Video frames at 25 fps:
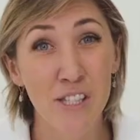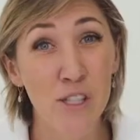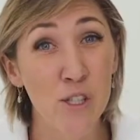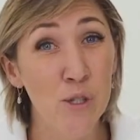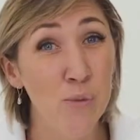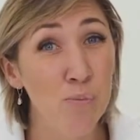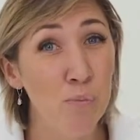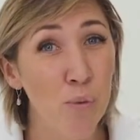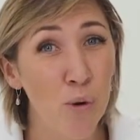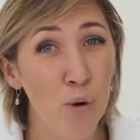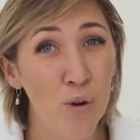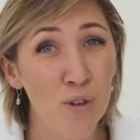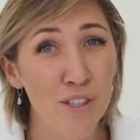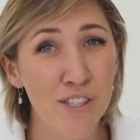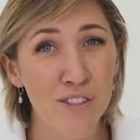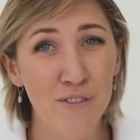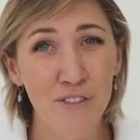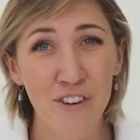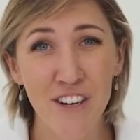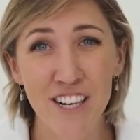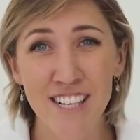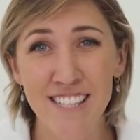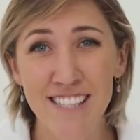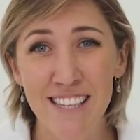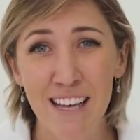sports
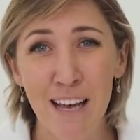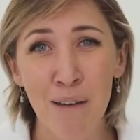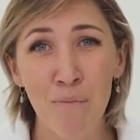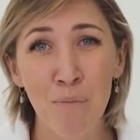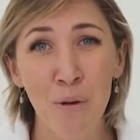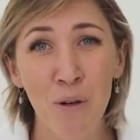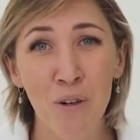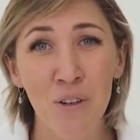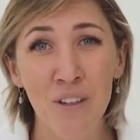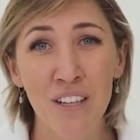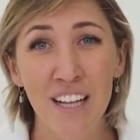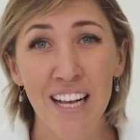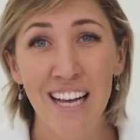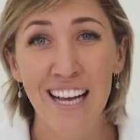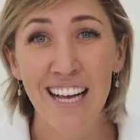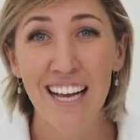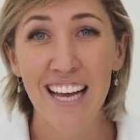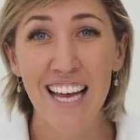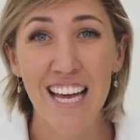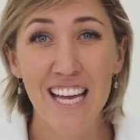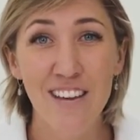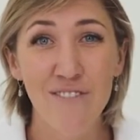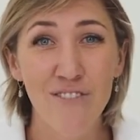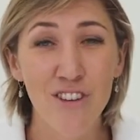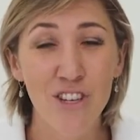for example,
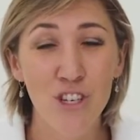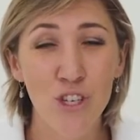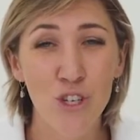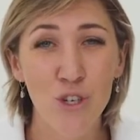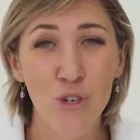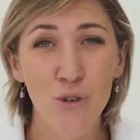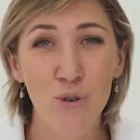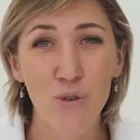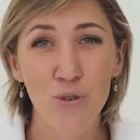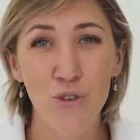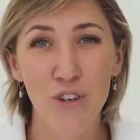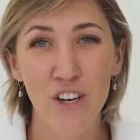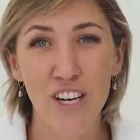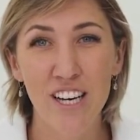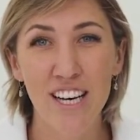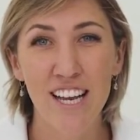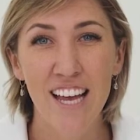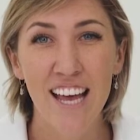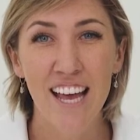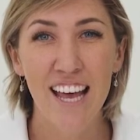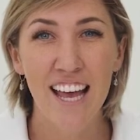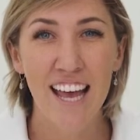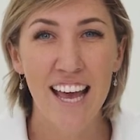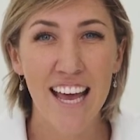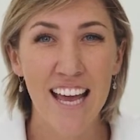even children,
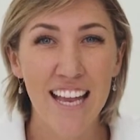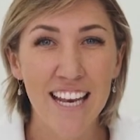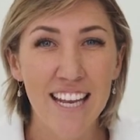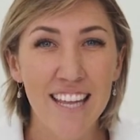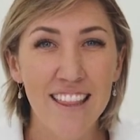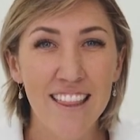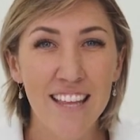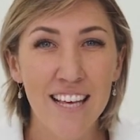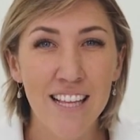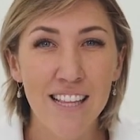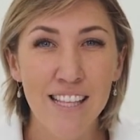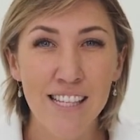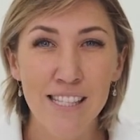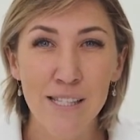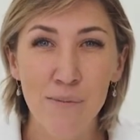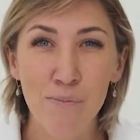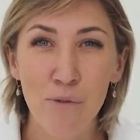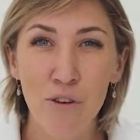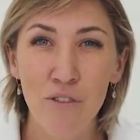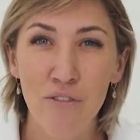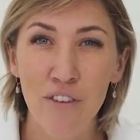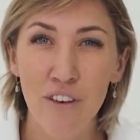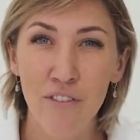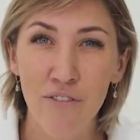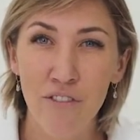anything that's
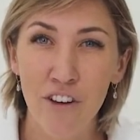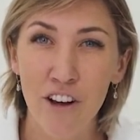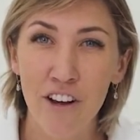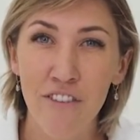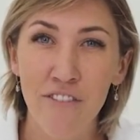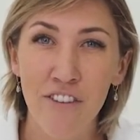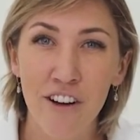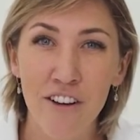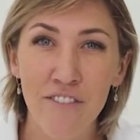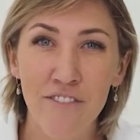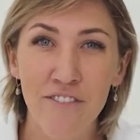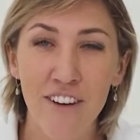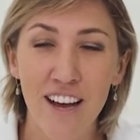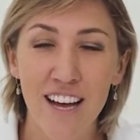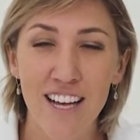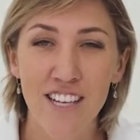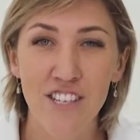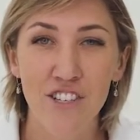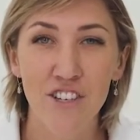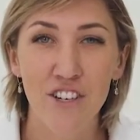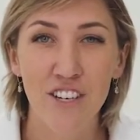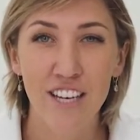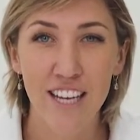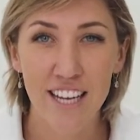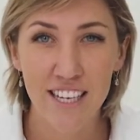moving very, very
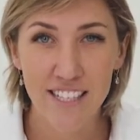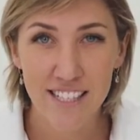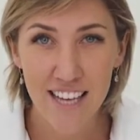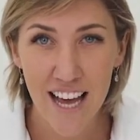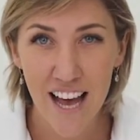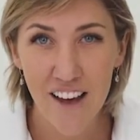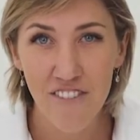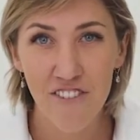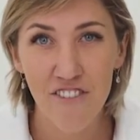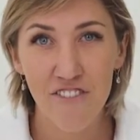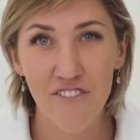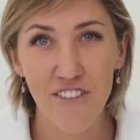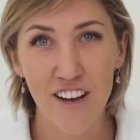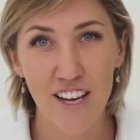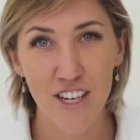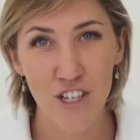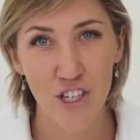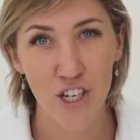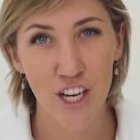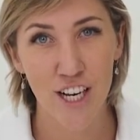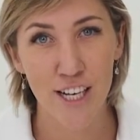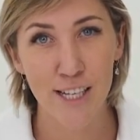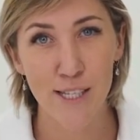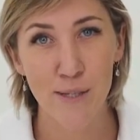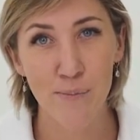fast, you need to have a fast
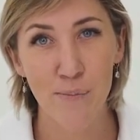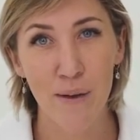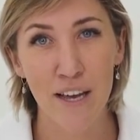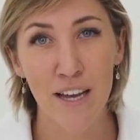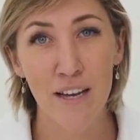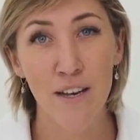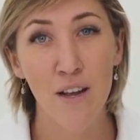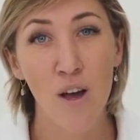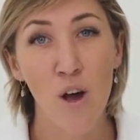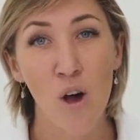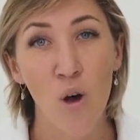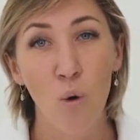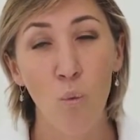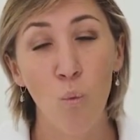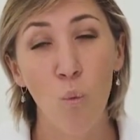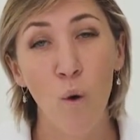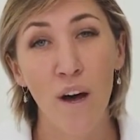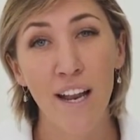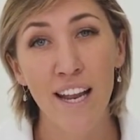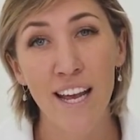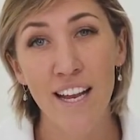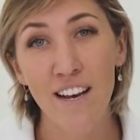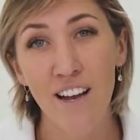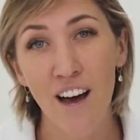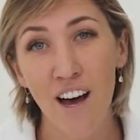shutter speed.
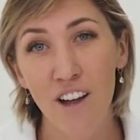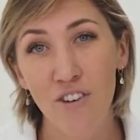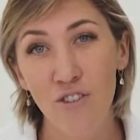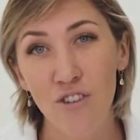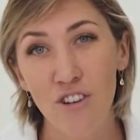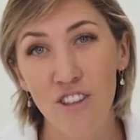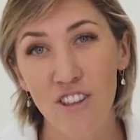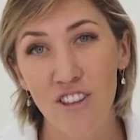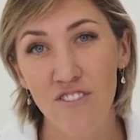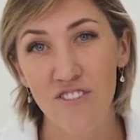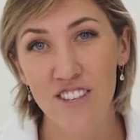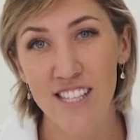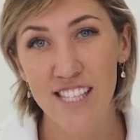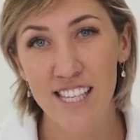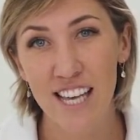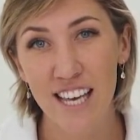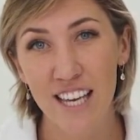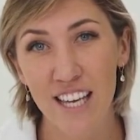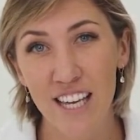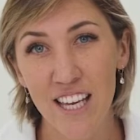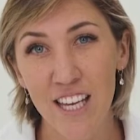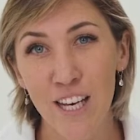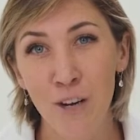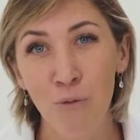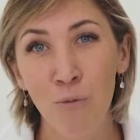1/800th of a
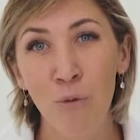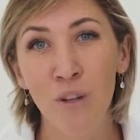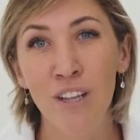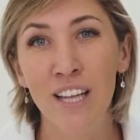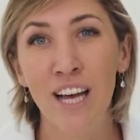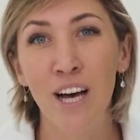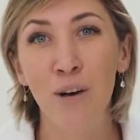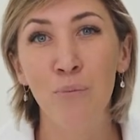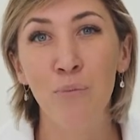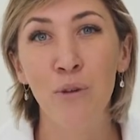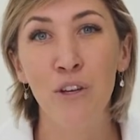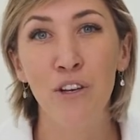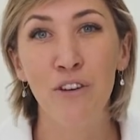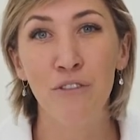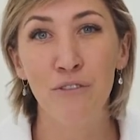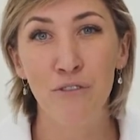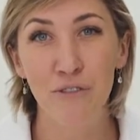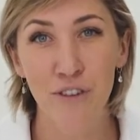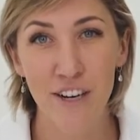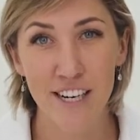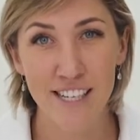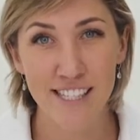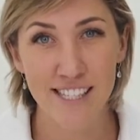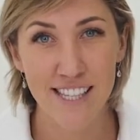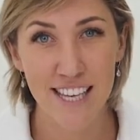second will help you to
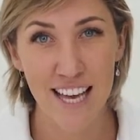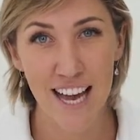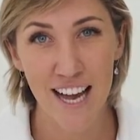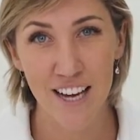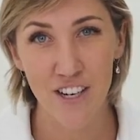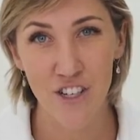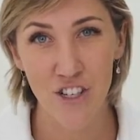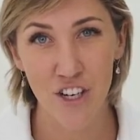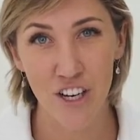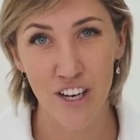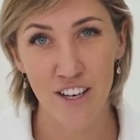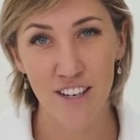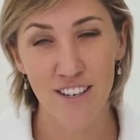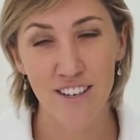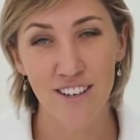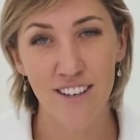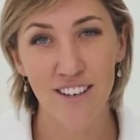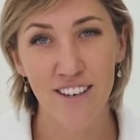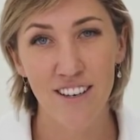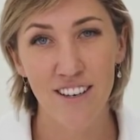freeze the action.